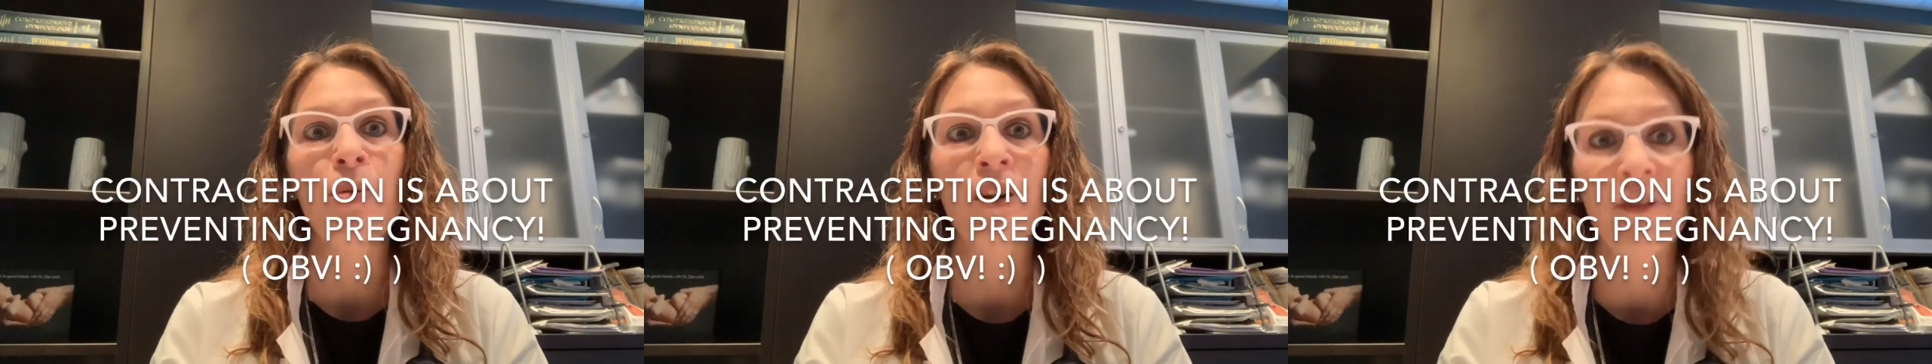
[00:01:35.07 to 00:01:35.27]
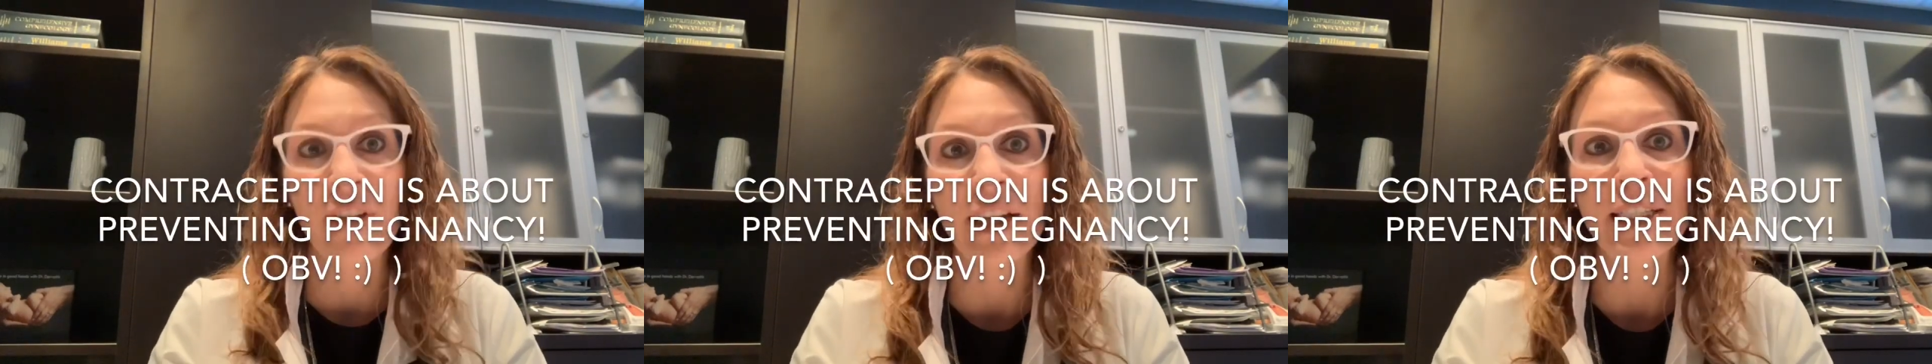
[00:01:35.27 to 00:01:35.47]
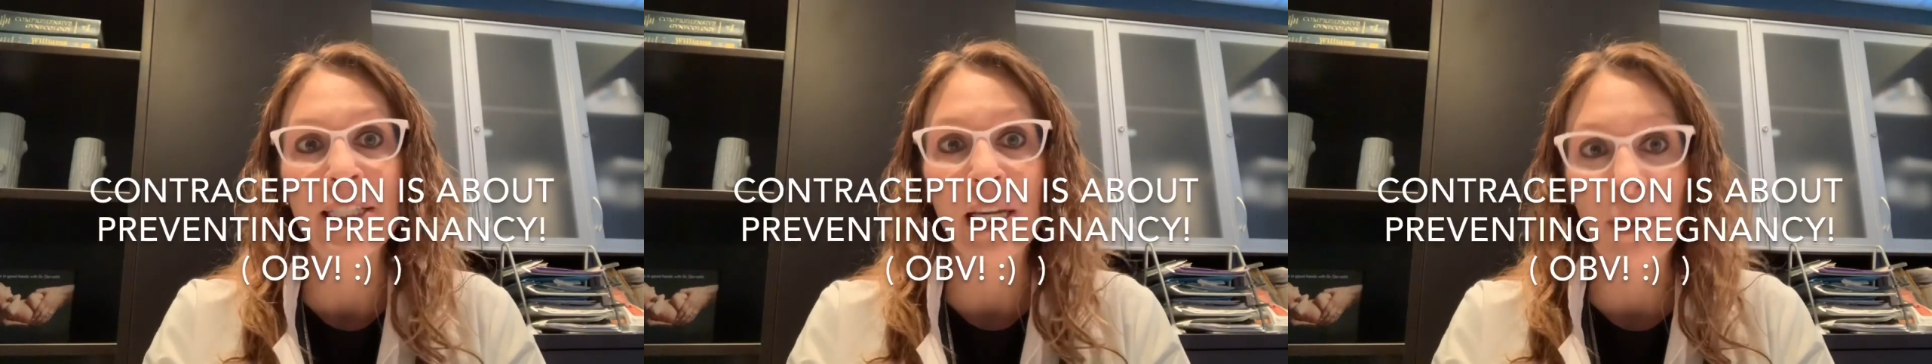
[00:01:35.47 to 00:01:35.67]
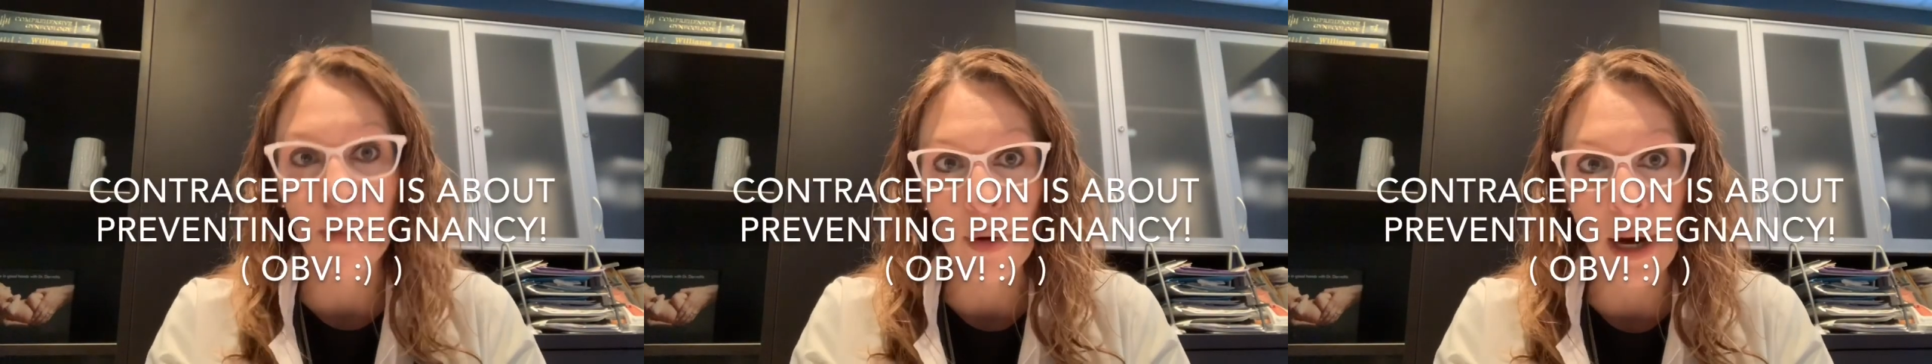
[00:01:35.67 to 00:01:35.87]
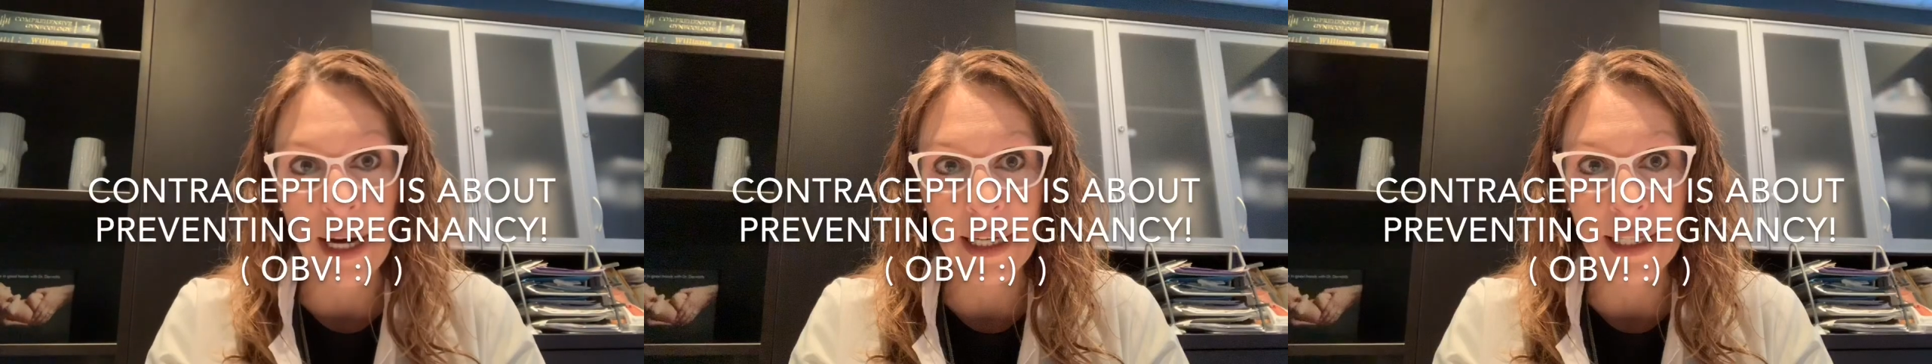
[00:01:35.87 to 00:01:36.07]
preventing
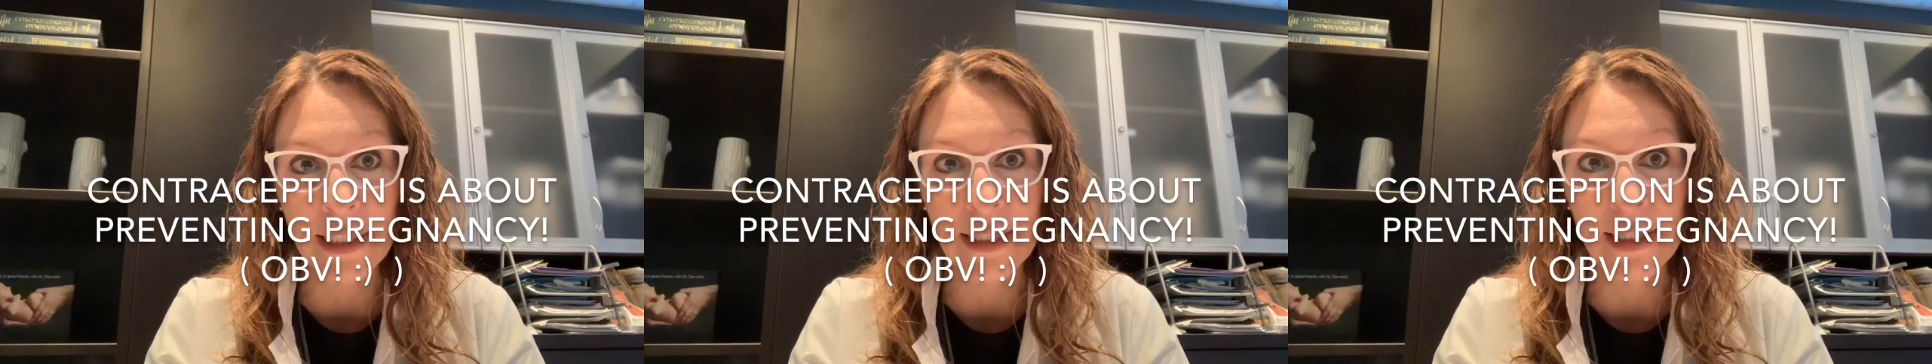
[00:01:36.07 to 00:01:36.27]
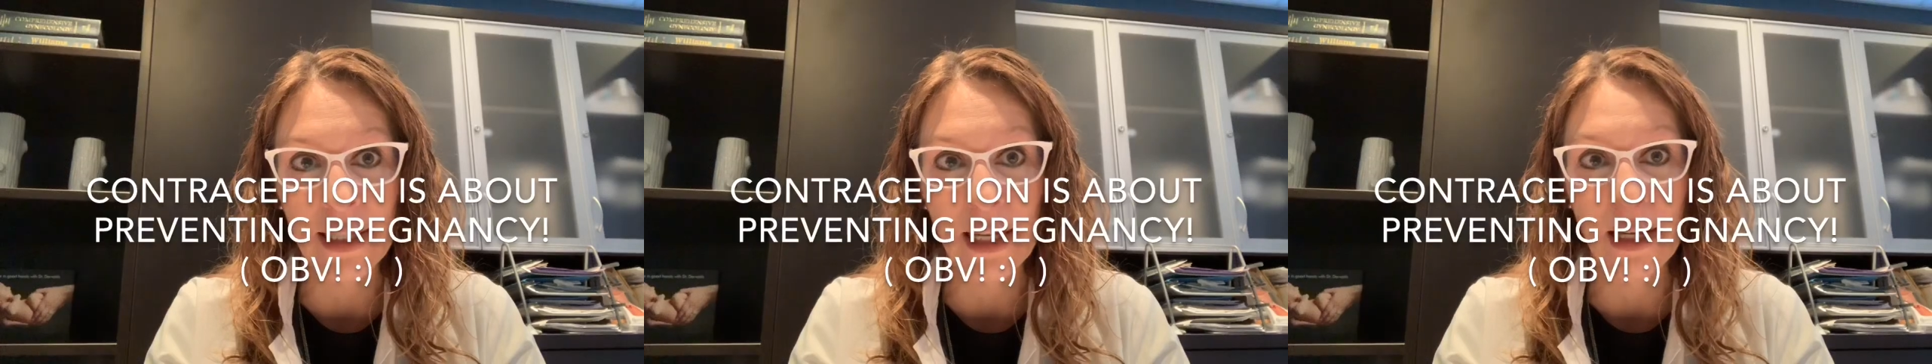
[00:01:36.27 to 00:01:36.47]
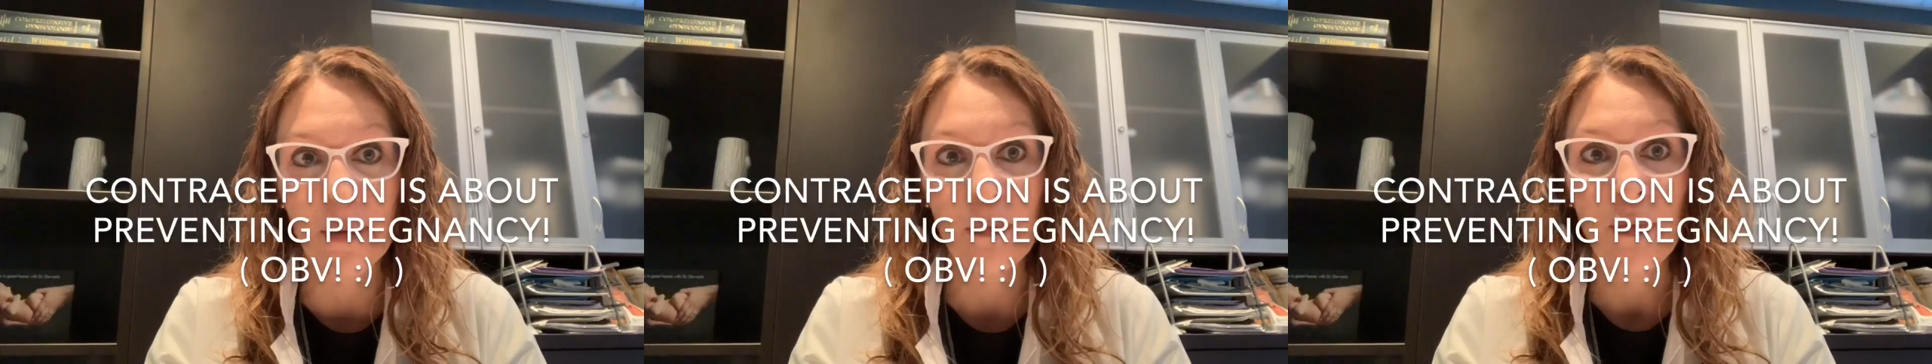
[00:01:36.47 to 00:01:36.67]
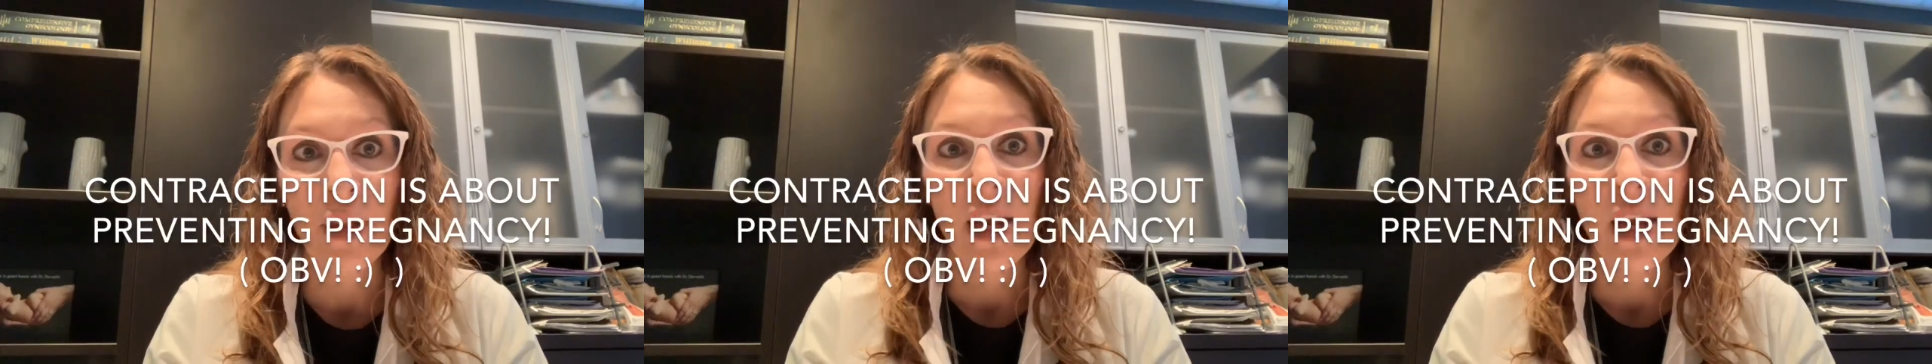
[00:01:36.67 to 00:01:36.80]
pregnancy.